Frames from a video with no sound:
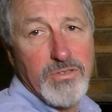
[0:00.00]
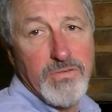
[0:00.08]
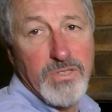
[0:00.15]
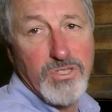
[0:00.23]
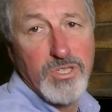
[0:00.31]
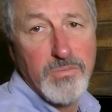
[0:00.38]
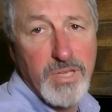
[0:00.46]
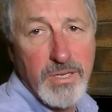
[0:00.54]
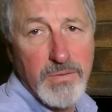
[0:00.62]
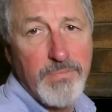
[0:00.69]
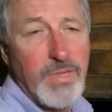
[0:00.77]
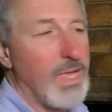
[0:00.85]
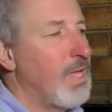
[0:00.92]
of the chimney,
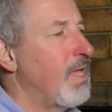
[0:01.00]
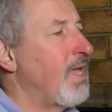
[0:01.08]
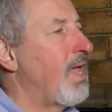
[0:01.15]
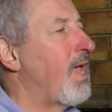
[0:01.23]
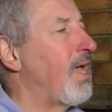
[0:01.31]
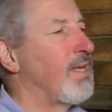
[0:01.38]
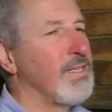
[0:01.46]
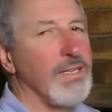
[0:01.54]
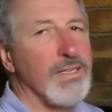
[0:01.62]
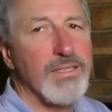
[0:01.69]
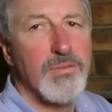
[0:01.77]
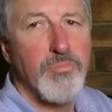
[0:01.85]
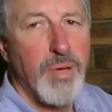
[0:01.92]
and
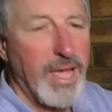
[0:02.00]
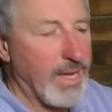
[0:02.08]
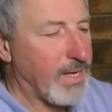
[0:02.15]
the back